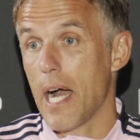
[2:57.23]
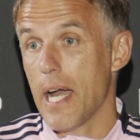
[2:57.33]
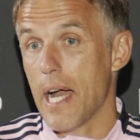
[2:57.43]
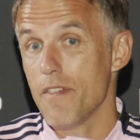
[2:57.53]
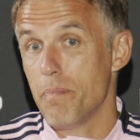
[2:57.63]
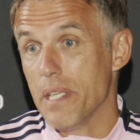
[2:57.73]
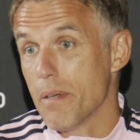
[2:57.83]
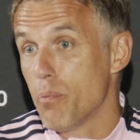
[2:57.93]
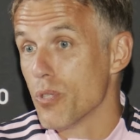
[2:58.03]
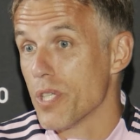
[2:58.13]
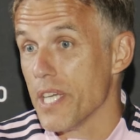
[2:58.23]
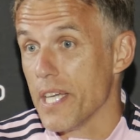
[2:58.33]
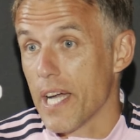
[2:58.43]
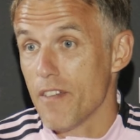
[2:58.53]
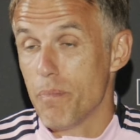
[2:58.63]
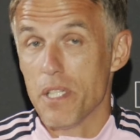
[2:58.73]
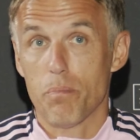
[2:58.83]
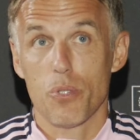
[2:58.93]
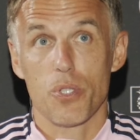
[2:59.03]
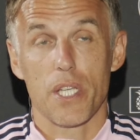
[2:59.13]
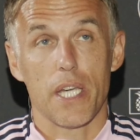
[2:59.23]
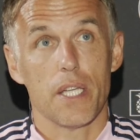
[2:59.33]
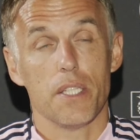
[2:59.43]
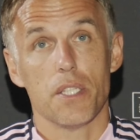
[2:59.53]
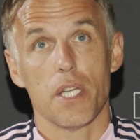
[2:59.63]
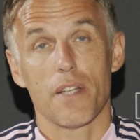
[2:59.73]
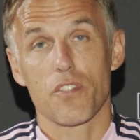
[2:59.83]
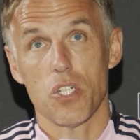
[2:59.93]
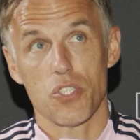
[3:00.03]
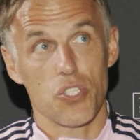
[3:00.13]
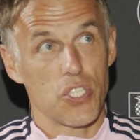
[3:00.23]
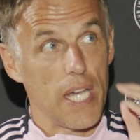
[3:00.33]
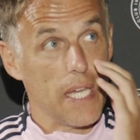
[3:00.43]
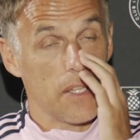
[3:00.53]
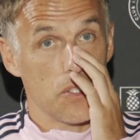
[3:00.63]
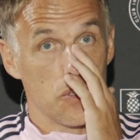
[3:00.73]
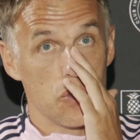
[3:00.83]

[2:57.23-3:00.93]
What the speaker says: I've been a pundit. And I've got to say that